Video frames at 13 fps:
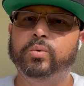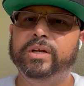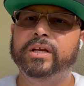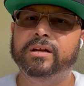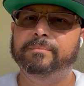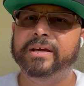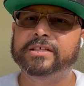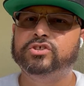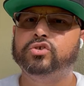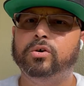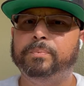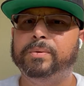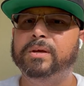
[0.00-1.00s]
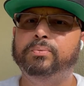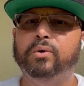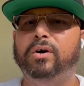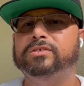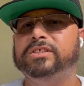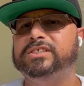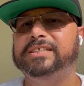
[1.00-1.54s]
we need to make sure people
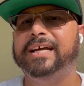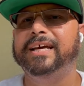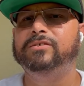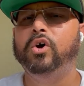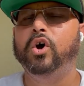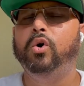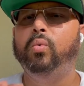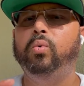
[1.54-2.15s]
understand